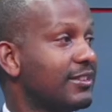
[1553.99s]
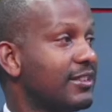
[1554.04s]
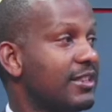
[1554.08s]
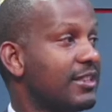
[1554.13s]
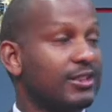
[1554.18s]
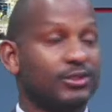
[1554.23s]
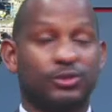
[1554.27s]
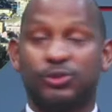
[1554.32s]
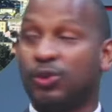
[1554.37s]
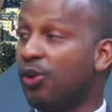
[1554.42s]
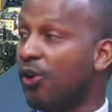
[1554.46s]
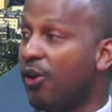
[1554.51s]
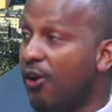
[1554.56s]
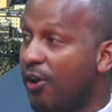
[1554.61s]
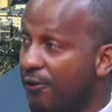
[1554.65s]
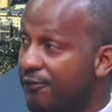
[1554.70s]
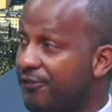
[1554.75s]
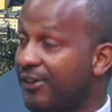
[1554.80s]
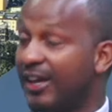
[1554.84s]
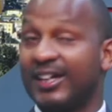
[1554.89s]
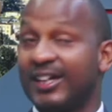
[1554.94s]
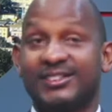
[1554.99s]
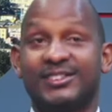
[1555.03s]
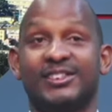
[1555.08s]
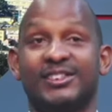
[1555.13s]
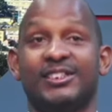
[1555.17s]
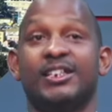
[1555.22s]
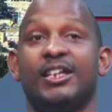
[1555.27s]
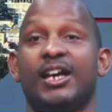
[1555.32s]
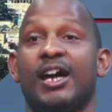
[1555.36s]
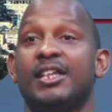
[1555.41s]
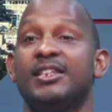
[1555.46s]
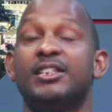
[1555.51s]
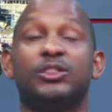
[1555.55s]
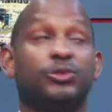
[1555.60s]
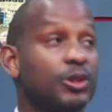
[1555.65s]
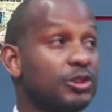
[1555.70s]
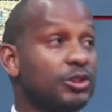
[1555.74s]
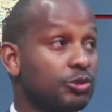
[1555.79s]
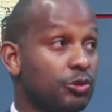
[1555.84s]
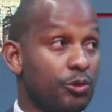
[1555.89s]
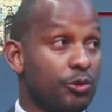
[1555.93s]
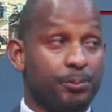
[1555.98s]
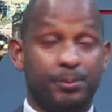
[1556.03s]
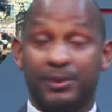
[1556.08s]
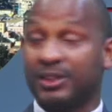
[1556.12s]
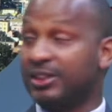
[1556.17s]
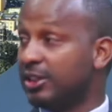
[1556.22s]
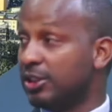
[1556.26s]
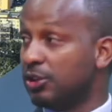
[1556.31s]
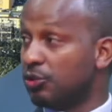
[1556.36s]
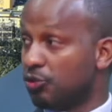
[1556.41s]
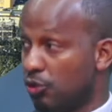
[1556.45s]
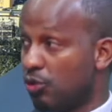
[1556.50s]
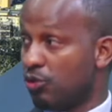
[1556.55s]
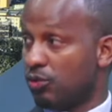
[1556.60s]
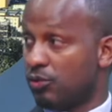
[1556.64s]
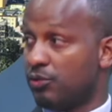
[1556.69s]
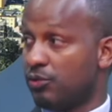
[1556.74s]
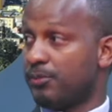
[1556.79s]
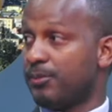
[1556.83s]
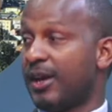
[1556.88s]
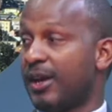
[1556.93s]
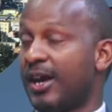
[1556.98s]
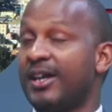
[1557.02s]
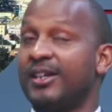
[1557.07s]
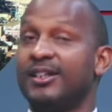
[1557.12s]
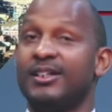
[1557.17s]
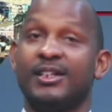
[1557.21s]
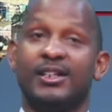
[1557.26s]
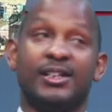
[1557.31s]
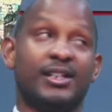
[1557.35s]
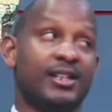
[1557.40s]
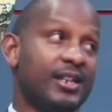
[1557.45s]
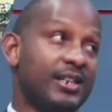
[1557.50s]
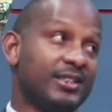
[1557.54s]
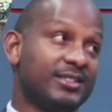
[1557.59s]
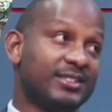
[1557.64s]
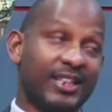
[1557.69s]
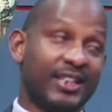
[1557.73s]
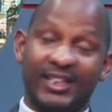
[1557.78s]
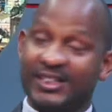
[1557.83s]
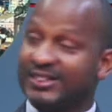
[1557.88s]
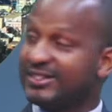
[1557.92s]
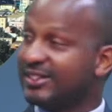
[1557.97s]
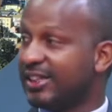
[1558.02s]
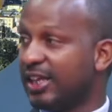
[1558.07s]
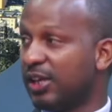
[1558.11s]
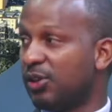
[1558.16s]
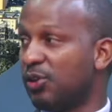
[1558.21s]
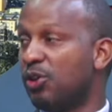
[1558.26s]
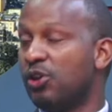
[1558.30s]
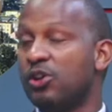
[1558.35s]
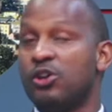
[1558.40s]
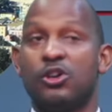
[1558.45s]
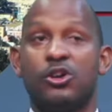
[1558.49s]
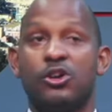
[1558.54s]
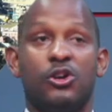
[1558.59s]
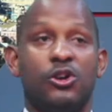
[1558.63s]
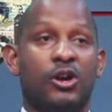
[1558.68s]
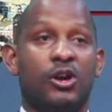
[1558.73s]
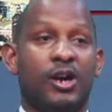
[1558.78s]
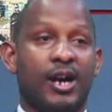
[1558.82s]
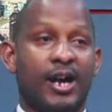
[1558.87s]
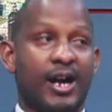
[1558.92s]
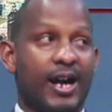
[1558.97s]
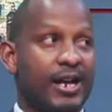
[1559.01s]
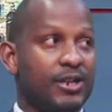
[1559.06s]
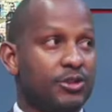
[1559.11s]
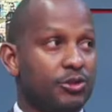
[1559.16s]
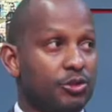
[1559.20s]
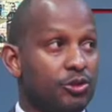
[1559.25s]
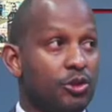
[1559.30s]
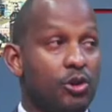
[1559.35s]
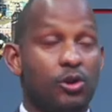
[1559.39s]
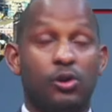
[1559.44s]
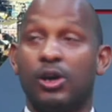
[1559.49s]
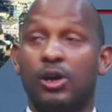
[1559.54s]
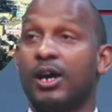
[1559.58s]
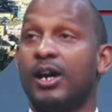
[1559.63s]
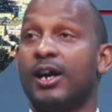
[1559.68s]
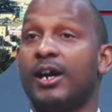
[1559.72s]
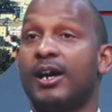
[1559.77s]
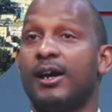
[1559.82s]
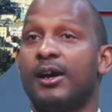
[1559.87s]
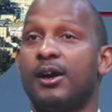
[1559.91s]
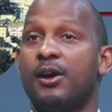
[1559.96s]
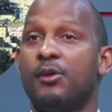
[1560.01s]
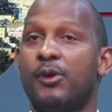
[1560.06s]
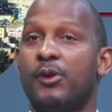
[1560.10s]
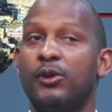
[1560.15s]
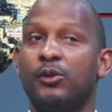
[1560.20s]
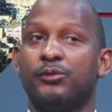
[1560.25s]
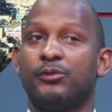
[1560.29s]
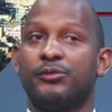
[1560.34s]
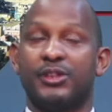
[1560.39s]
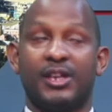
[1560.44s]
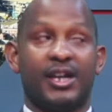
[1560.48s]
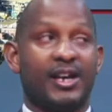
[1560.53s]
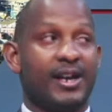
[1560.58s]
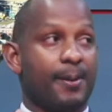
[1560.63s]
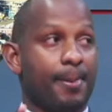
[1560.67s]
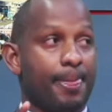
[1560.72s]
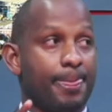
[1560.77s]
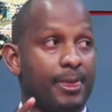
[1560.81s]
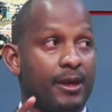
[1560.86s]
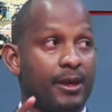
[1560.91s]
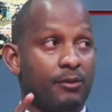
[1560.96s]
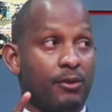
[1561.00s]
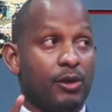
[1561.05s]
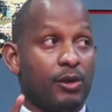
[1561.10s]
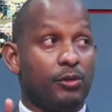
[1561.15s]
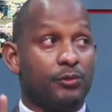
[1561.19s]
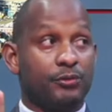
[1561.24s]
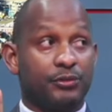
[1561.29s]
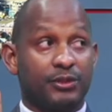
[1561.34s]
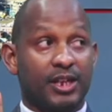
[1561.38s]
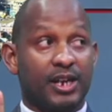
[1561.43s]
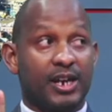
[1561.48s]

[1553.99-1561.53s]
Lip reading: So obviously, this was completely wrong, and it's against the law. And you know, one of the